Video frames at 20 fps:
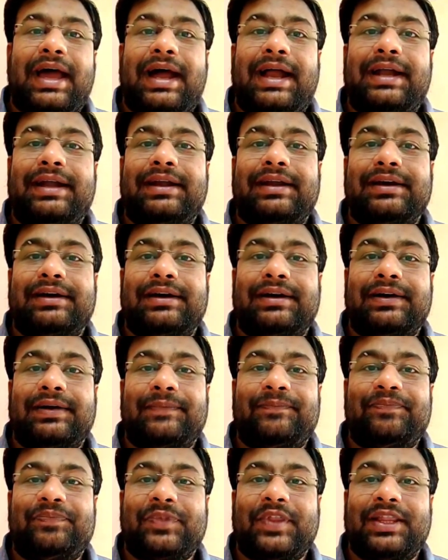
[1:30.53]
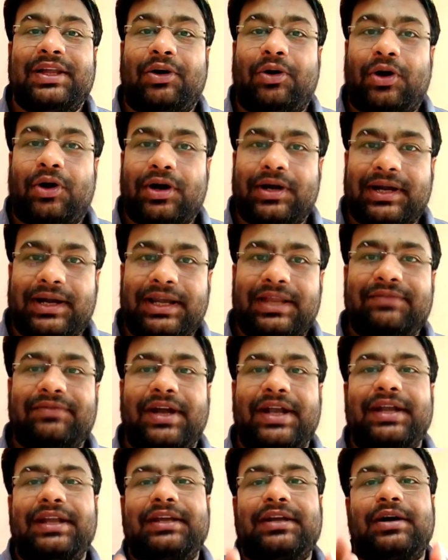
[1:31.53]
and the orderly
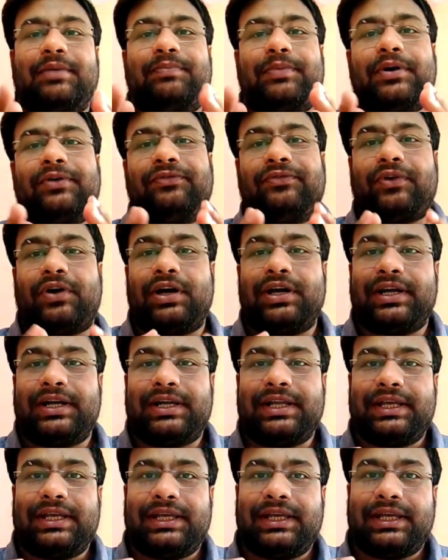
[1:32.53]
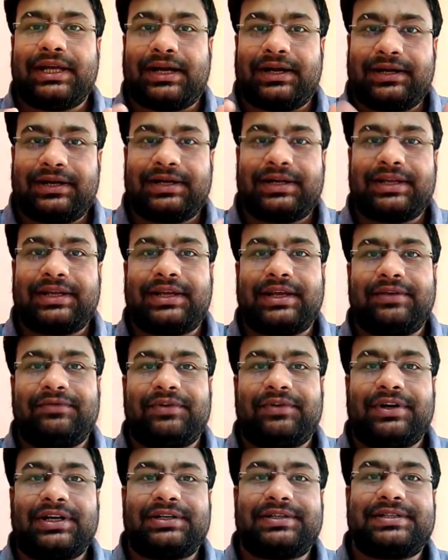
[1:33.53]
winding up of already undertaken
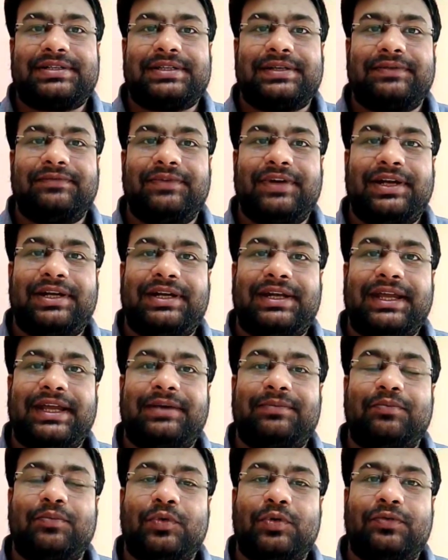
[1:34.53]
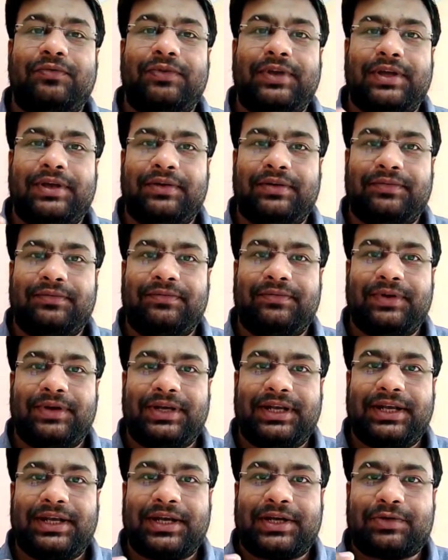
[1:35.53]
works will take
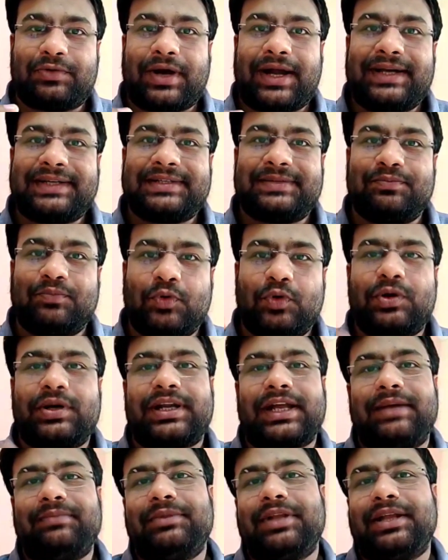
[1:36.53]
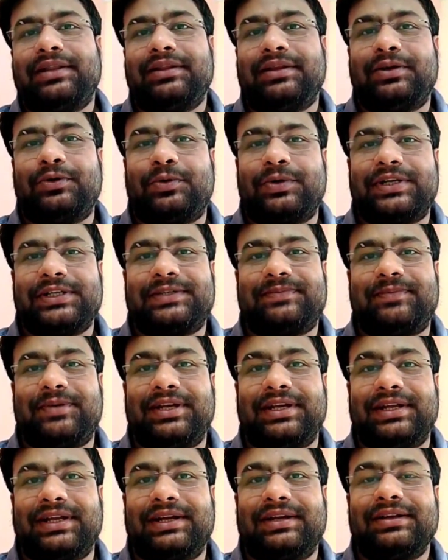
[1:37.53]
requires more time than the notice
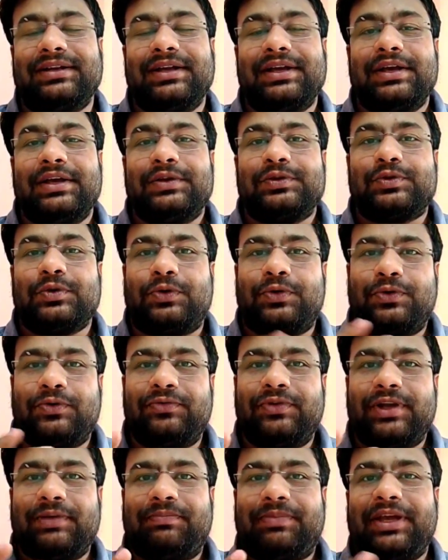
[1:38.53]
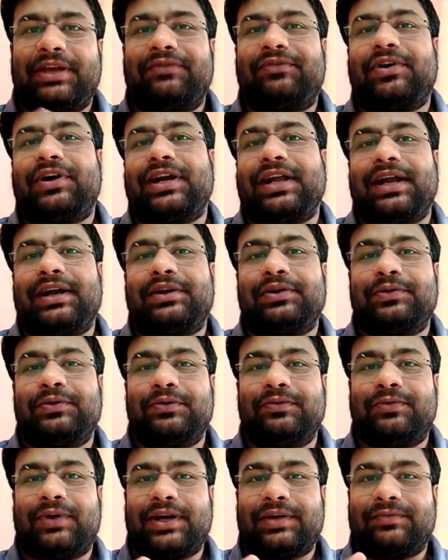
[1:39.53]
period. So who will pay for that? Who
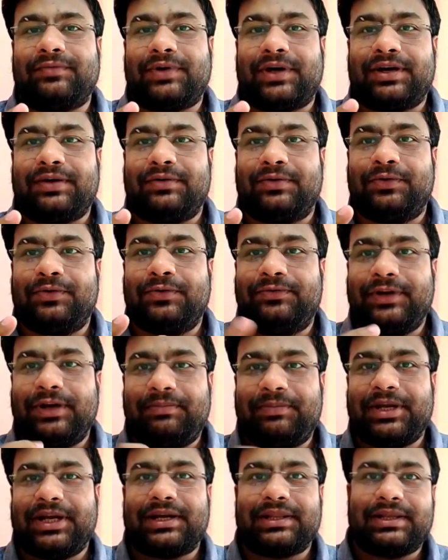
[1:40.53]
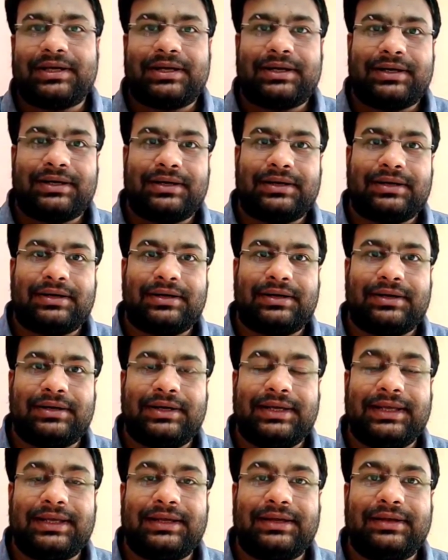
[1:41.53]
will bear
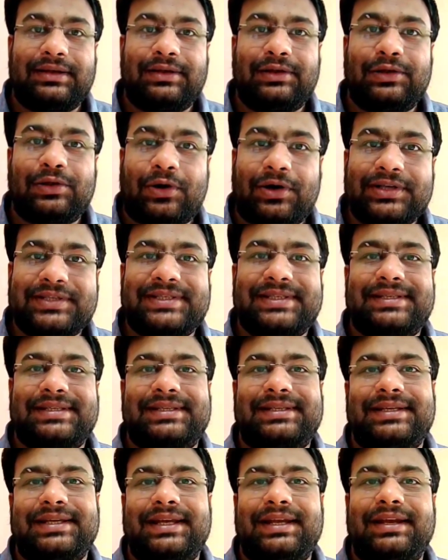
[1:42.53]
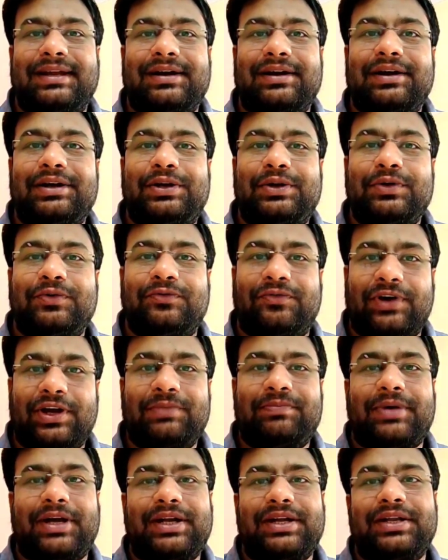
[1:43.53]
the loss incurred to
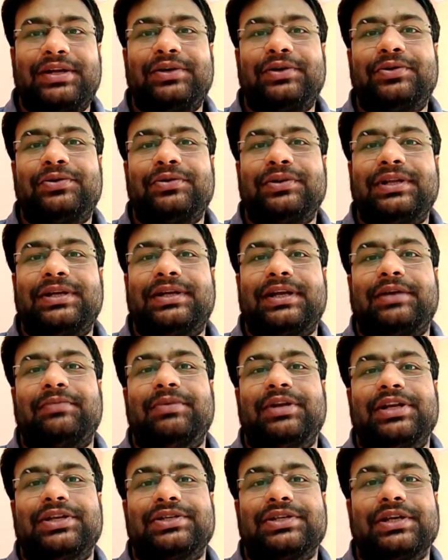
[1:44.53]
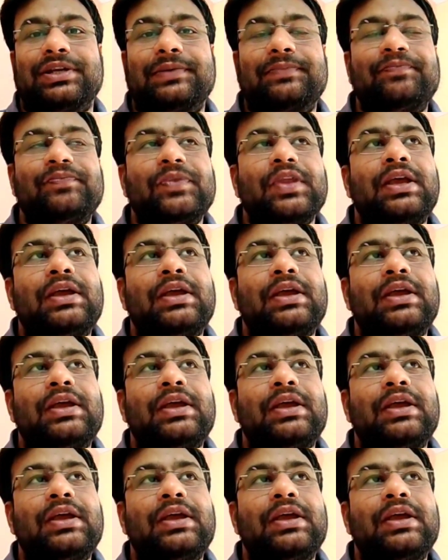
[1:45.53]
one party due to the termination?